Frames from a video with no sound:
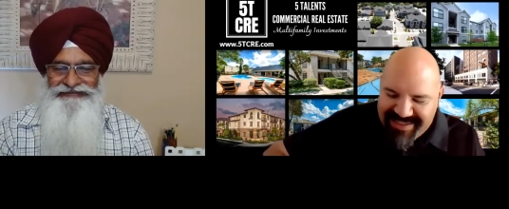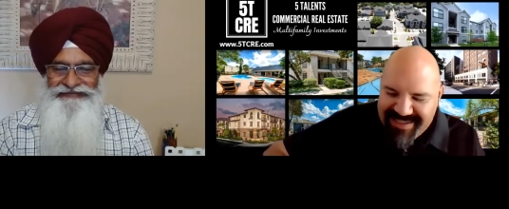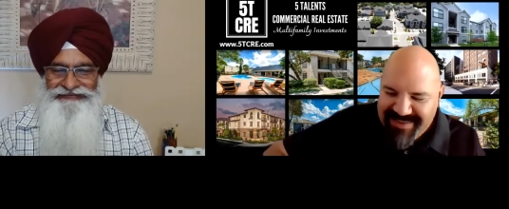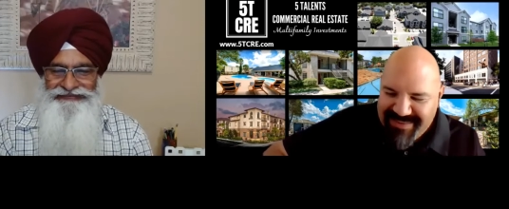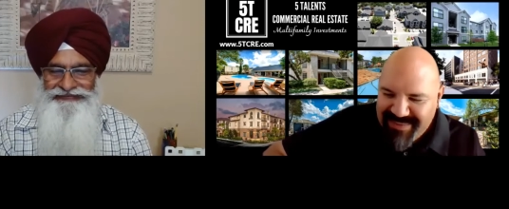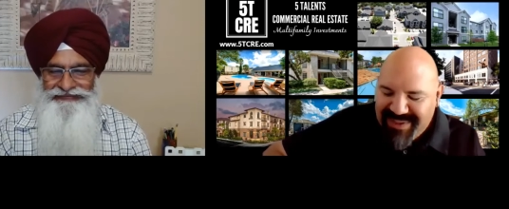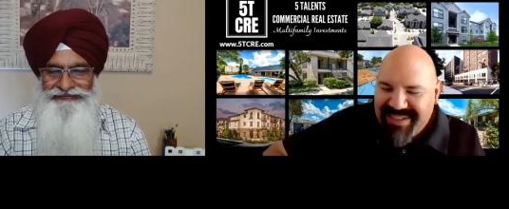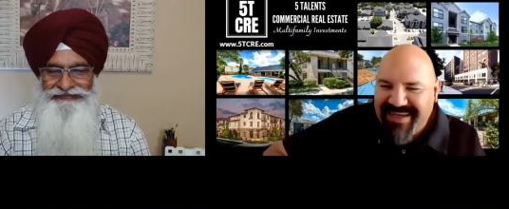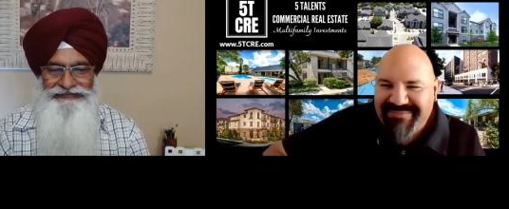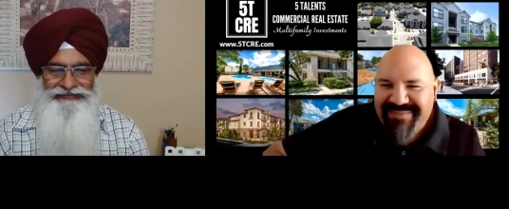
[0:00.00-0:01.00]
Speaker 1: uh, when he
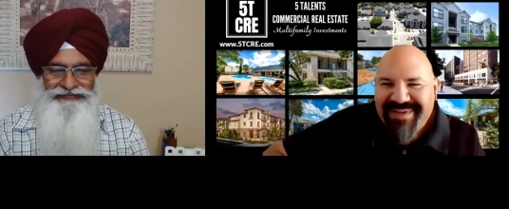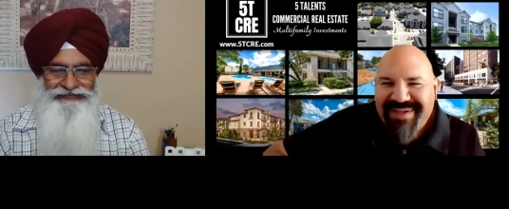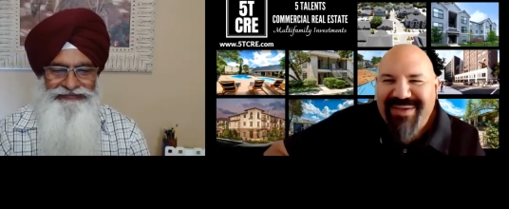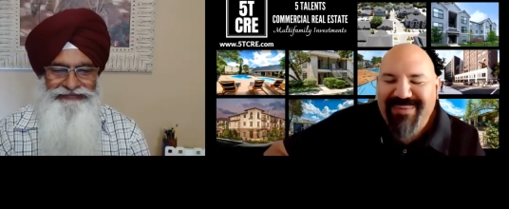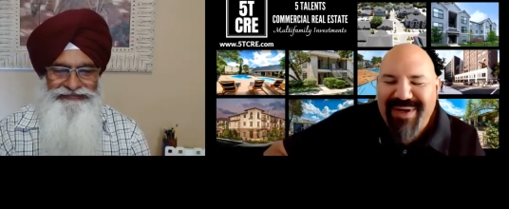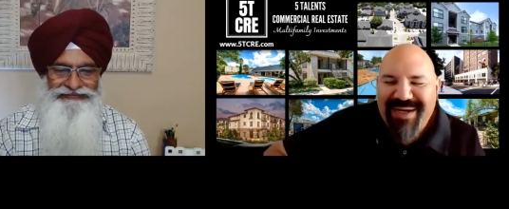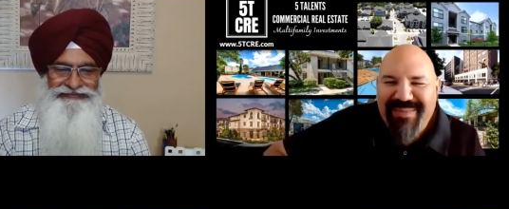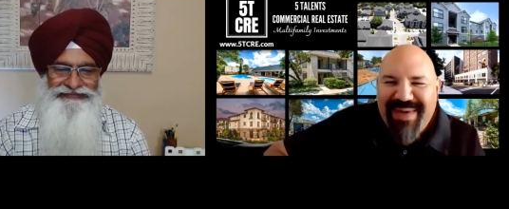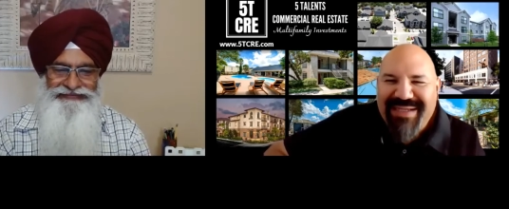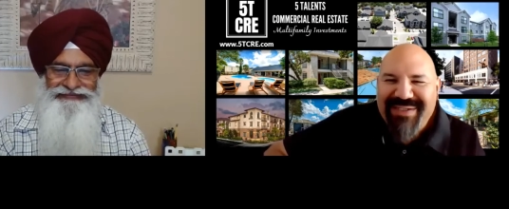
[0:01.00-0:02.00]
said you wanted
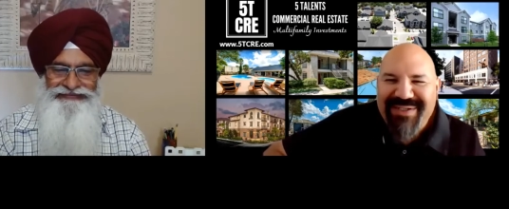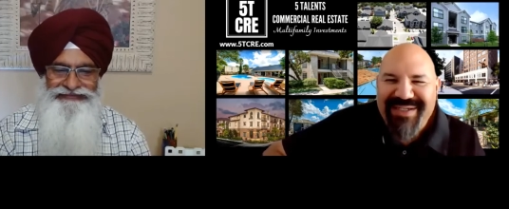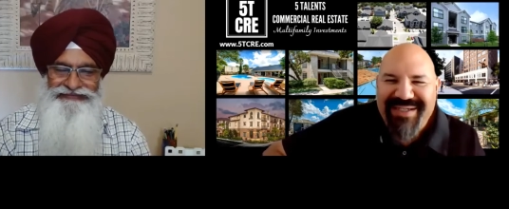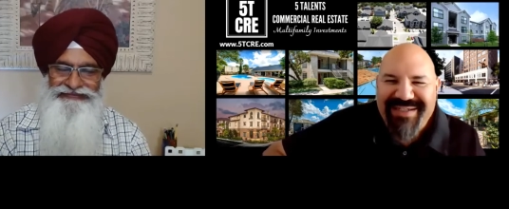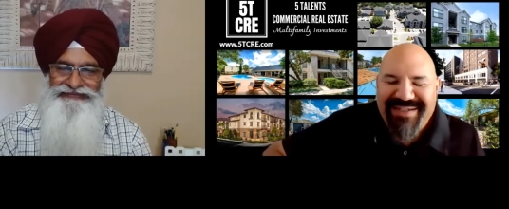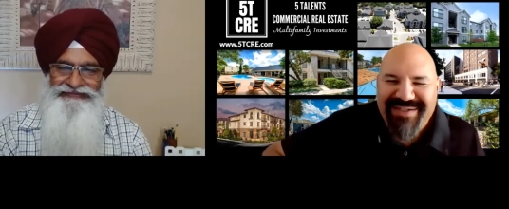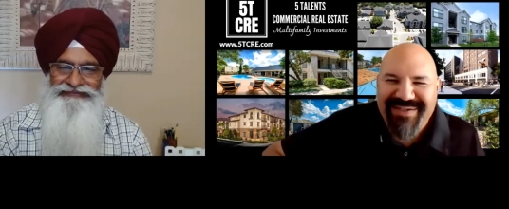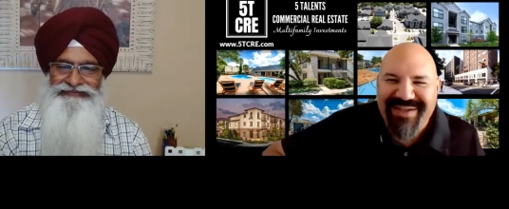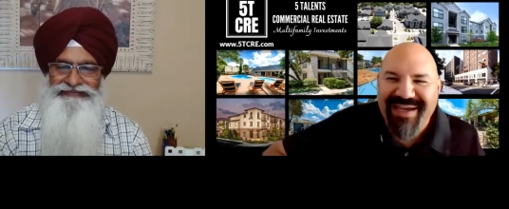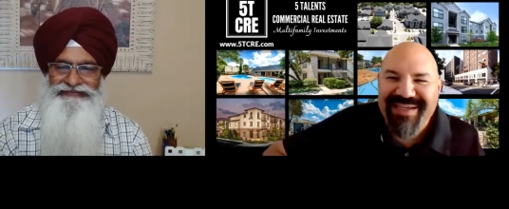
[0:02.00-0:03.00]
to master it,
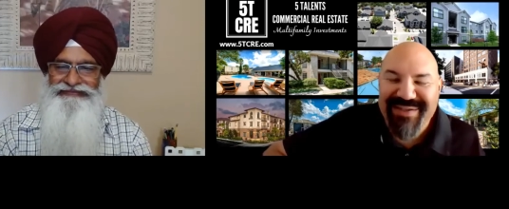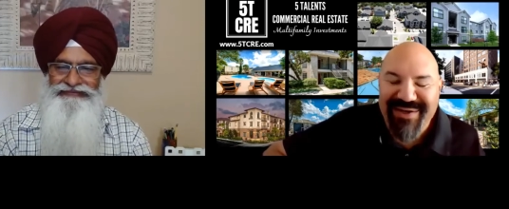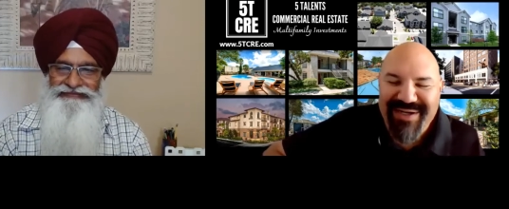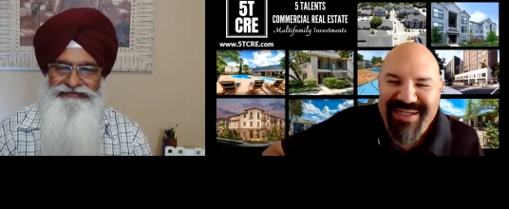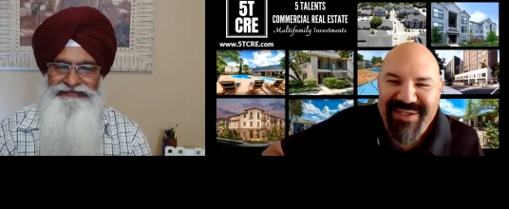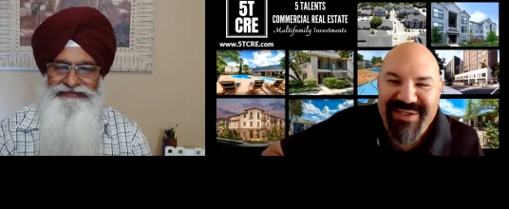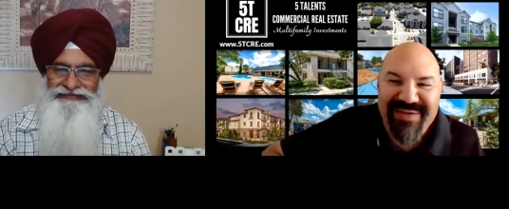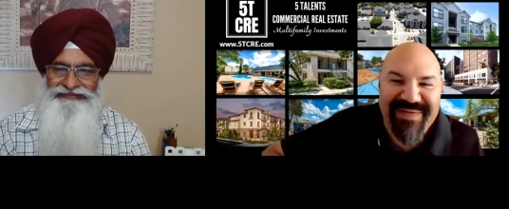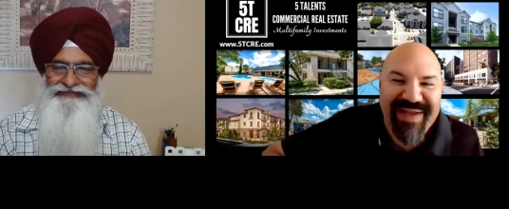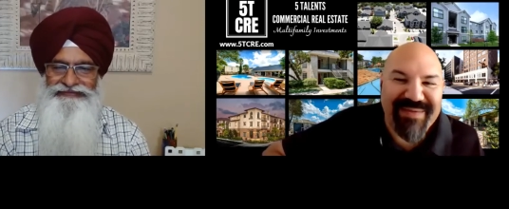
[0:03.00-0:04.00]
you like learning, you
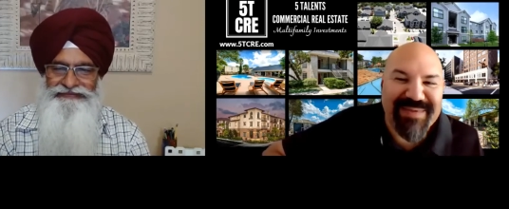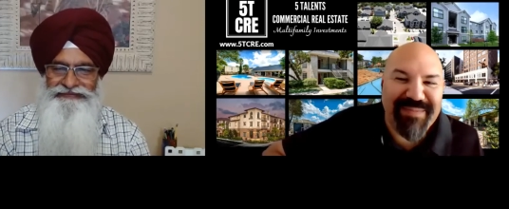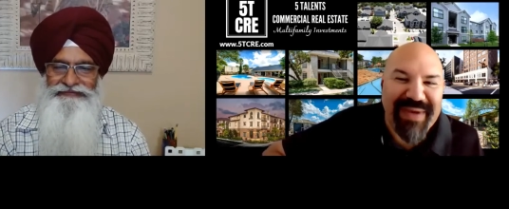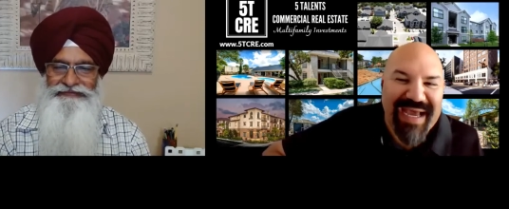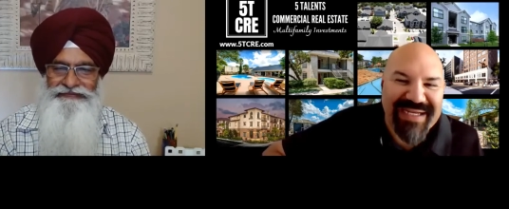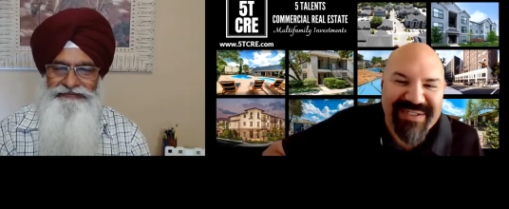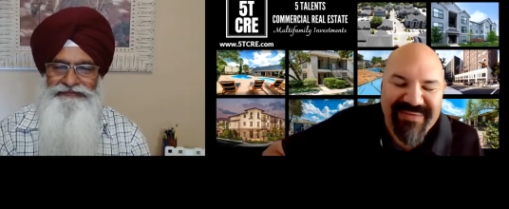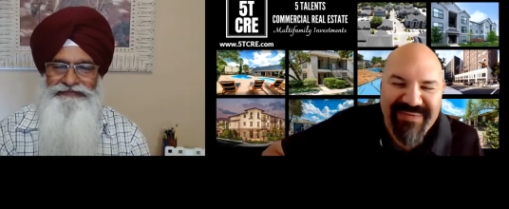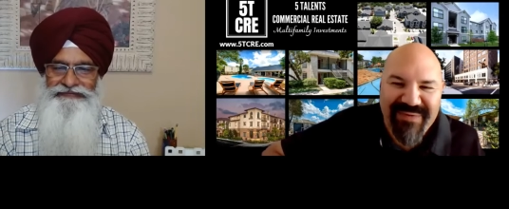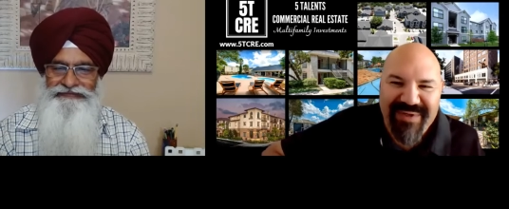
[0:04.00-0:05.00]
developed a
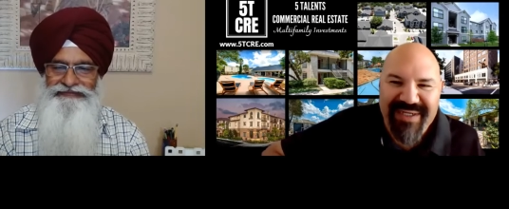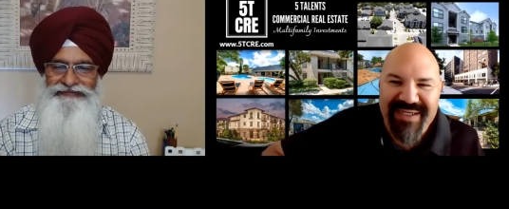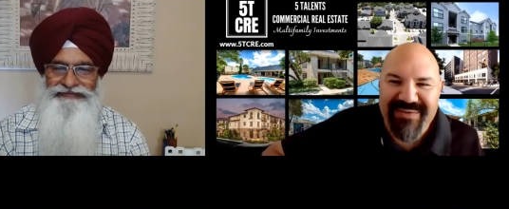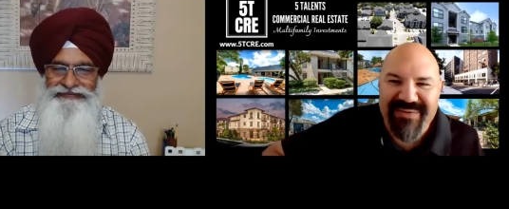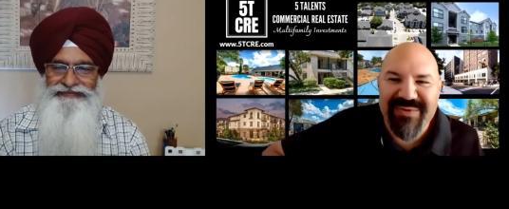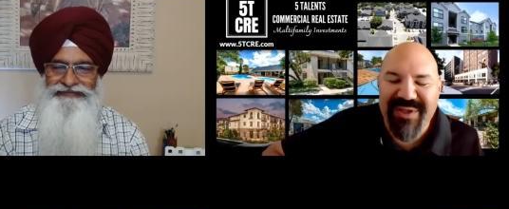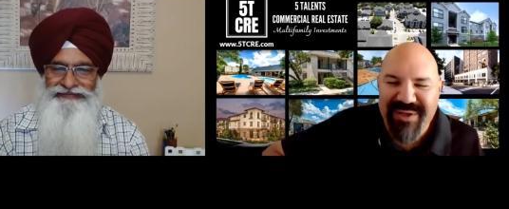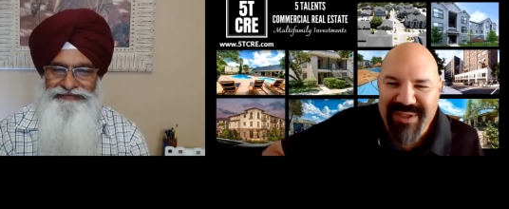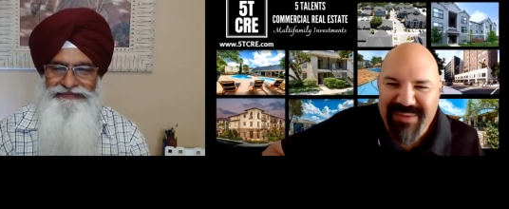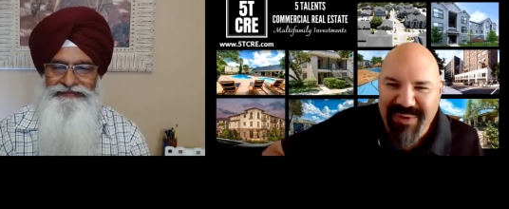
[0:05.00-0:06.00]
passion for it through the
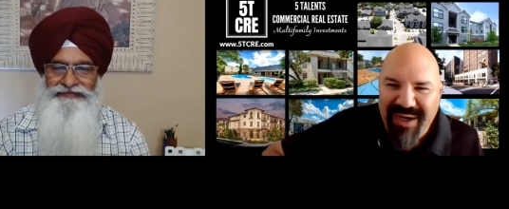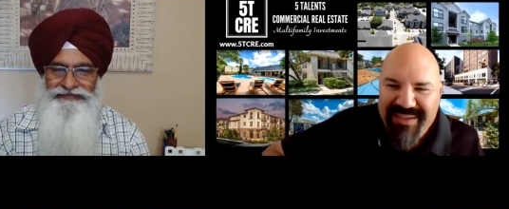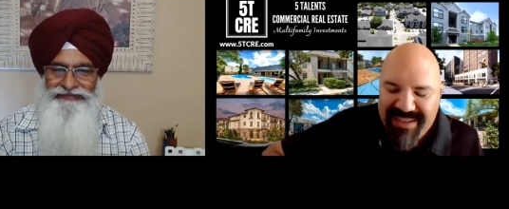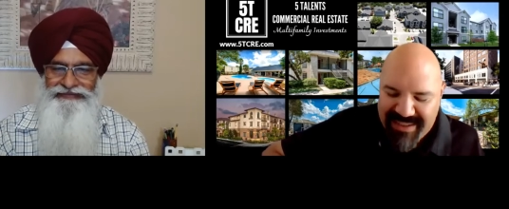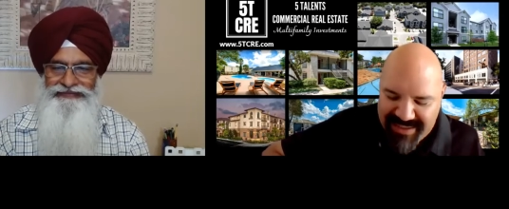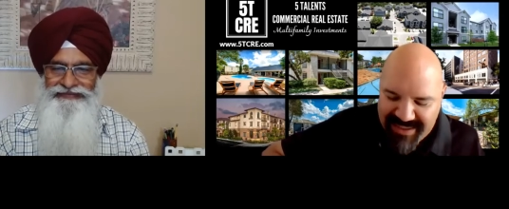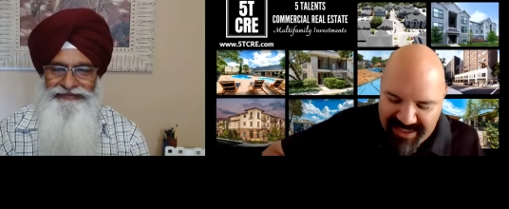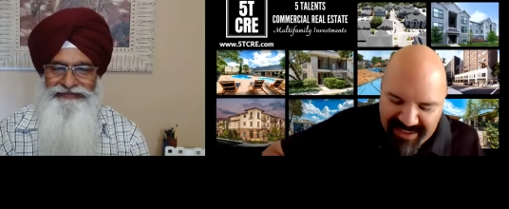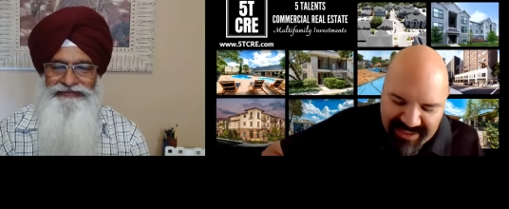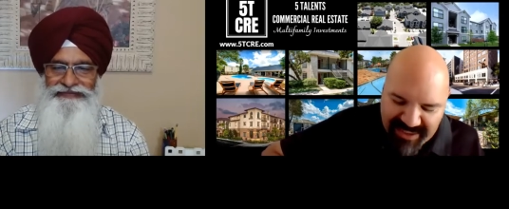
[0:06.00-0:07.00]
learning process.
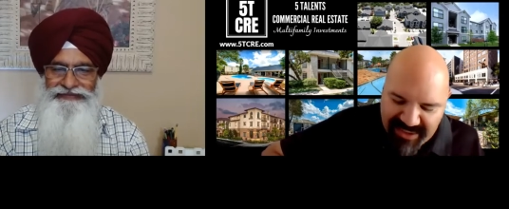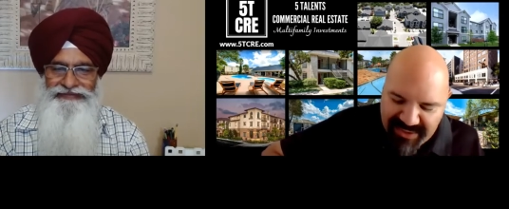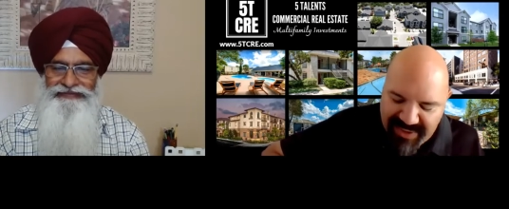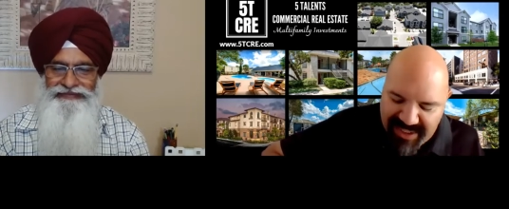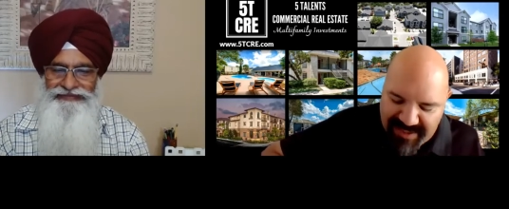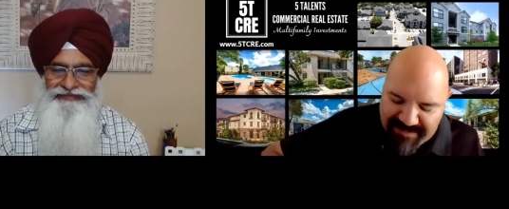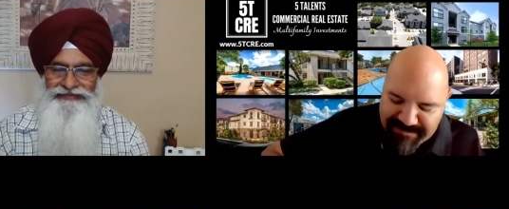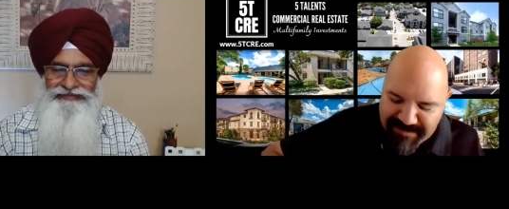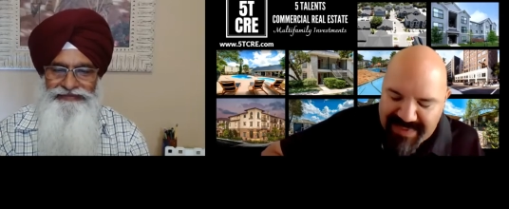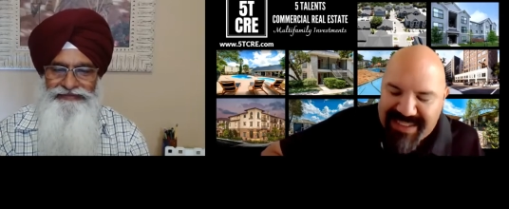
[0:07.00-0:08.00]
You, uh,
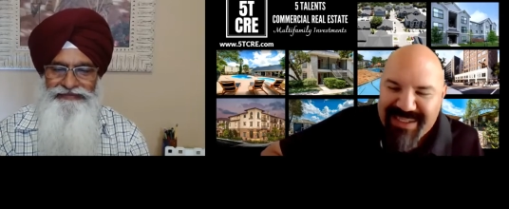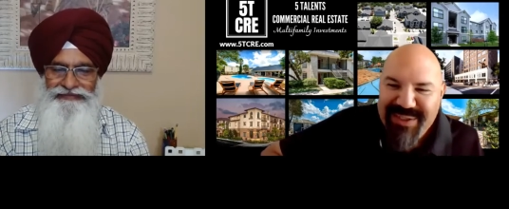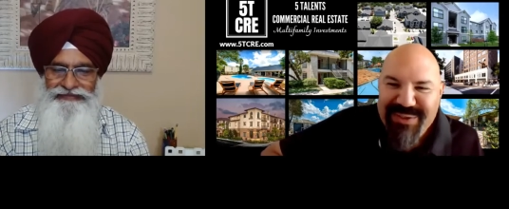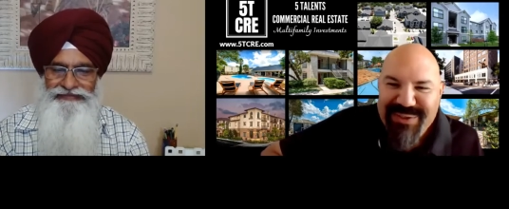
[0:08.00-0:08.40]
you know, you